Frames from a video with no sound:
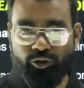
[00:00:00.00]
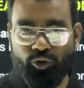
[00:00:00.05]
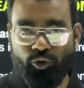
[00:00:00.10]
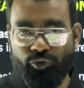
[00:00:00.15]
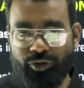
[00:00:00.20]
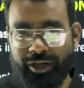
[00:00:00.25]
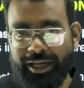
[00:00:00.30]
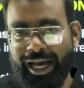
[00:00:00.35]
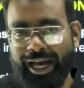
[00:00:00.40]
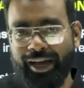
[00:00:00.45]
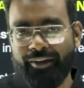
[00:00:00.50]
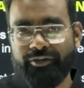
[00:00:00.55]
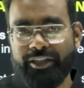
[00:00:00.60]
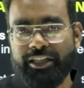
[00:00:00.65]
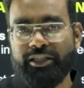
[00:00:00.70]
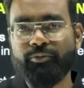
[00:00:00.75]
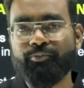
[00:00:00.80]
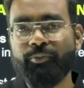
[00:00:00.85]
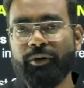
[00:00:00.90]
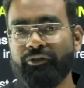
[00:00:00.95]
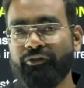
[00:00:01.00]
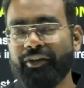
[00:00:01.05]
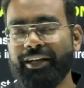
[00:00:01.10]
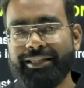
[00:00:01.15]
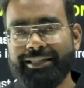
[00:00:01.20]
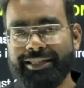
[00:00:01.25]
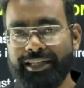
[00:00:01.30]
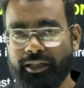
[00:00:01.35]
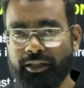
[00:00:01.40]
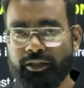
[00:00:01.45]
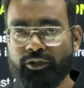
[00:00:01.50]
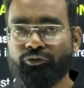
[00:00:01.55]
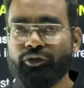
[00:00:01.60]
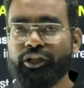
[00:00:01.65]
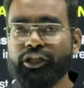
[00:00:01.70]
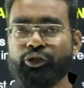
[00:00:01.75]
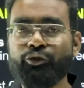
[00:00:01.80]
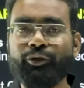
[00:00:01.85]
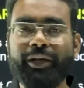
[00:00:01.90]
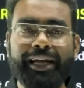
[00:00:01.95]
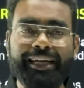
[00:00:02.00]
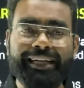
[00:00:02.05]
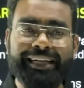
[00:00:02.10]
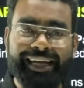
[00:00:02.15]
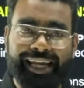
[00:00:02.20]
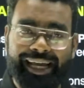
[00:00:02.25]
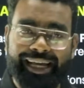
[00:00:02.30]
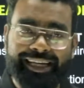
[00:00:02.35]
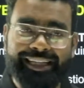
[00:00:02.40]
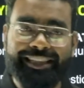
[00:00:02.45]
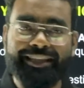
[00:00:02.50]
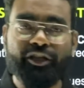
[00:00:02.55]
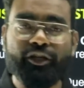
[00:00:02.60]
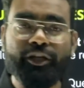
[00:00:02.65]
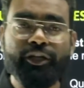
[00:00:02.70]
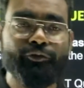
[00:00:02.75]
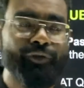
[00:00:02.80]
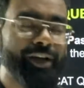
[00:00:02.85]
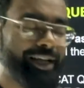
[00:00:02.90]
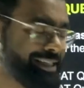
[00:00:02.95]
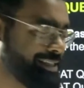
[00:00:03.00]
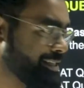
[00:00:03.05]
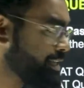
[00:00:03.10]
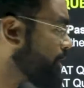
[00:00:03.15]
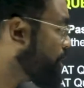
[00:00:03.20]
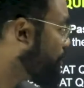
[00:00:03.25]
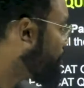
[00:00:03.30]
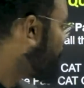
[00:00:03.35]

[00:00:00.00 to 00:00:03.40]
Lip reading: So we have this previous years, which you can take in 3 ways.